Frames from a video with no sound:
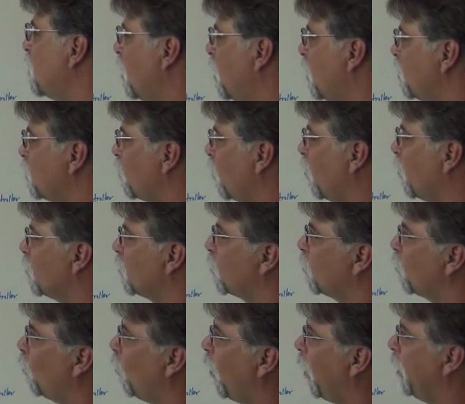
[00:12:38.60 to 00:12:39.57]
things aren't
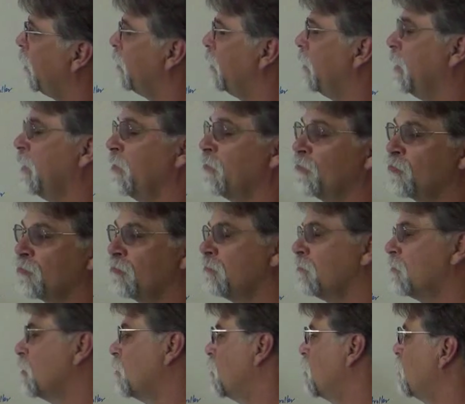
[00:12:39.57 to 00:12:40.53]
quite as
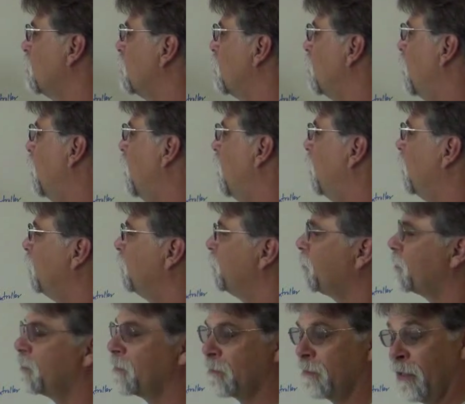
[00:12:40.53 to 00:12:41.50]
uh,
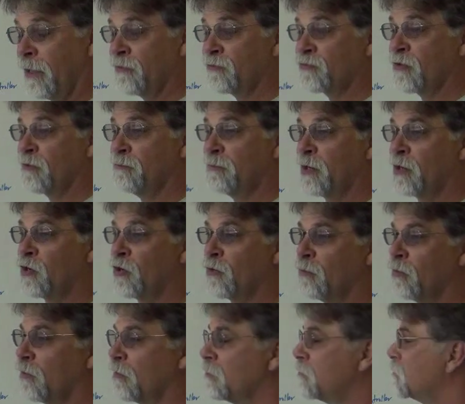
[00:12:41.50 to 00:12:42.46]
as
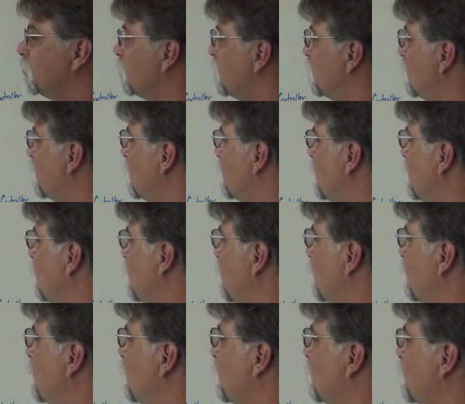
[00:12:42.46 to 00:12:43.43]
comparable.
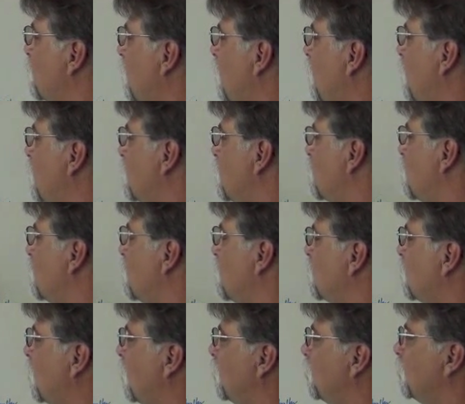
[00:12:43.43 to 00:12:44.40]
You'll you'll see
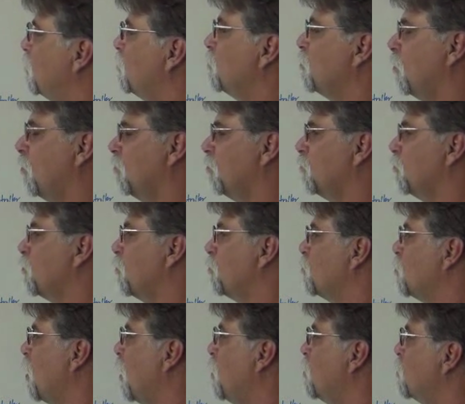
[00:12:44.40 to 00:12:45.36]
some some
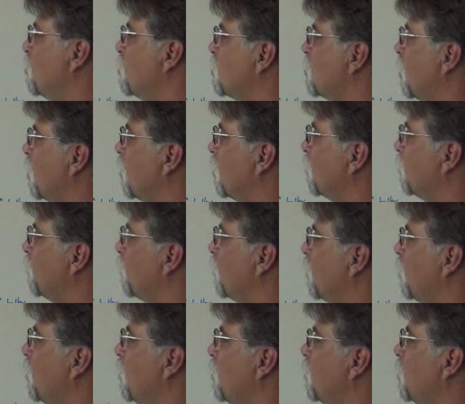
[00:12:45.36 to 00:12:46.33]
some changes there.
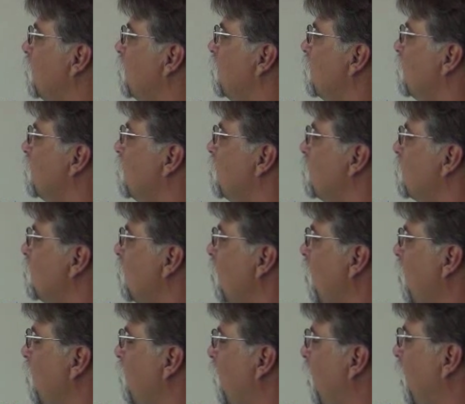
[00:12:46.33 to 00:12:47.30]
So
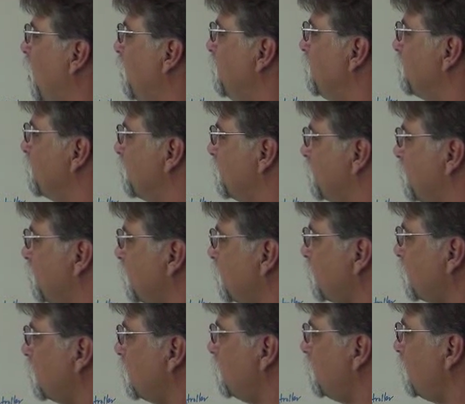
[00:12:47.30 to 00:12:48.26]
anyway.
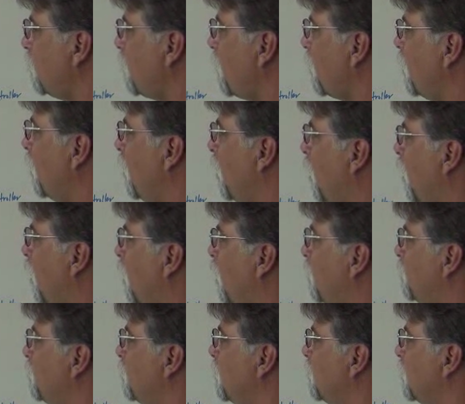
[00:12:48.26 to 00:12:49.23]
Uh,